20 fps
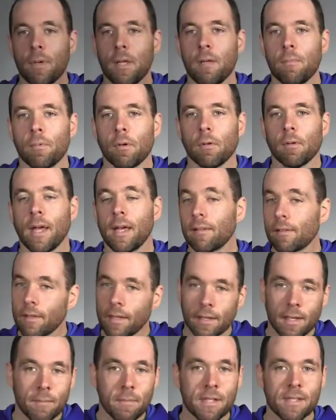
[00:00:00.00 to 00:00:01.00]
people, and
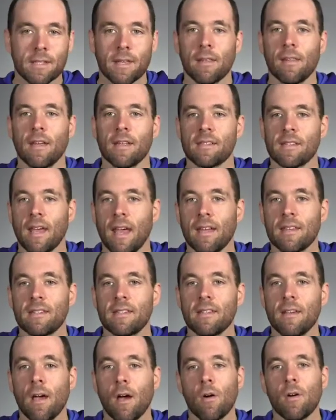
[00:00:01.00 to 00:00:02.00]
let me say this,
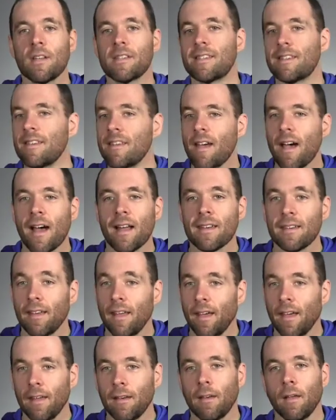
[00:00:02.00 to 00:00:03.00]
SEO is not
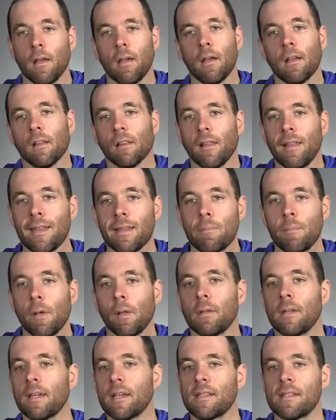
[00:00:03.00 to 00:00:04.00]
dead, link
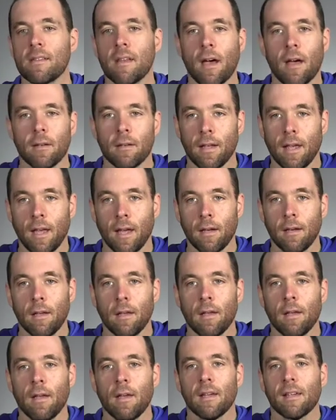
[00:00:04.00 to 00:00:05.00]
building is not dead,
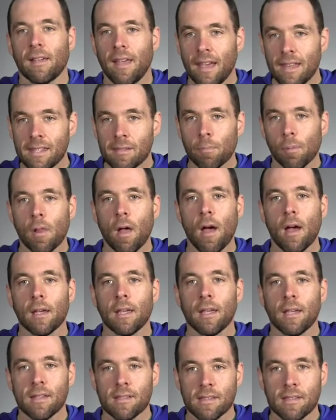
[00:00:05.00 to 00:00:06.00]
guest
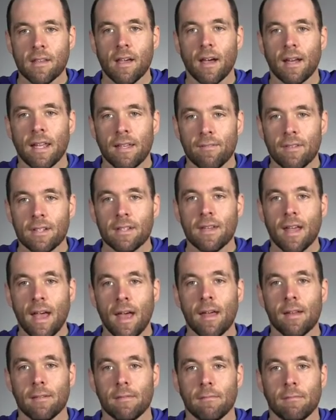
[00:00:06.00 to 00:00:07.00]
blogging is not even
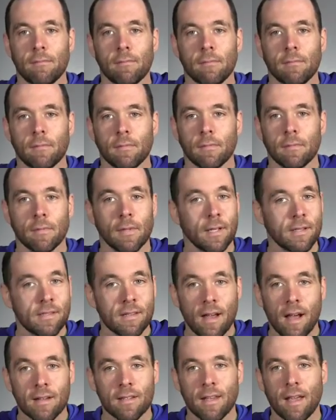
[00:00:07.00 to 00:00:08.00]
dead. It's
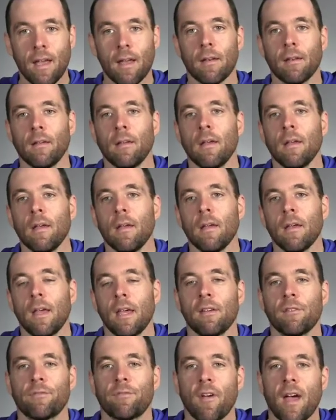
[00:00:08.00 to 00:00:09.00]
not dead.
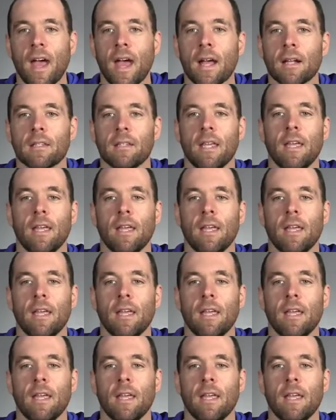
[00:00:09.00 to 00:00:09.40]
In fact,